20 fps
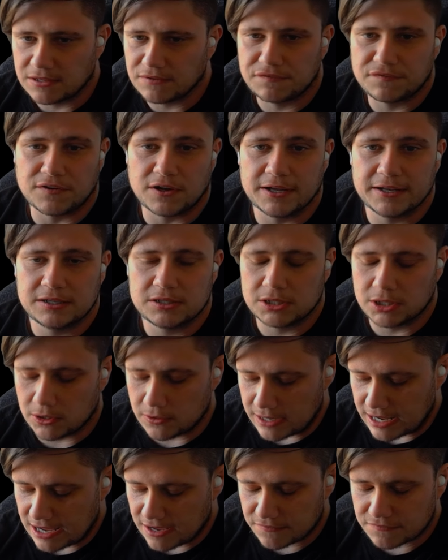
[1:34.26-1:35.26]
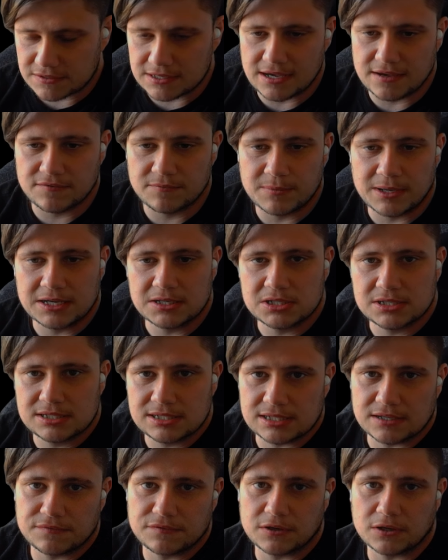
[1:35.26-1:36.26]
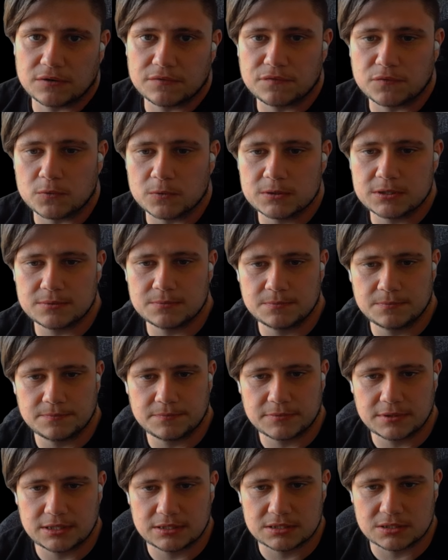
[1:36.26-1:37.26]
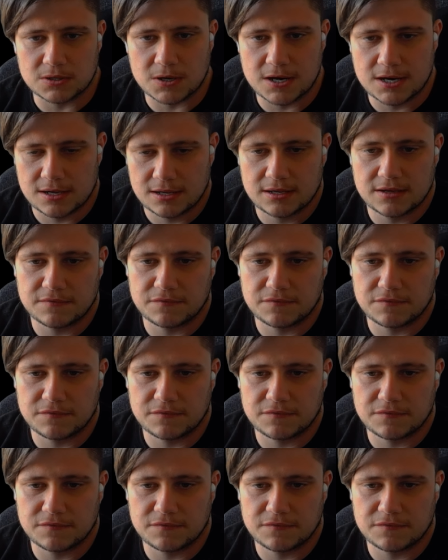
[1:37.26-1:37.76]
They're fine. You don't have to have mages. If you can afford them, it's great.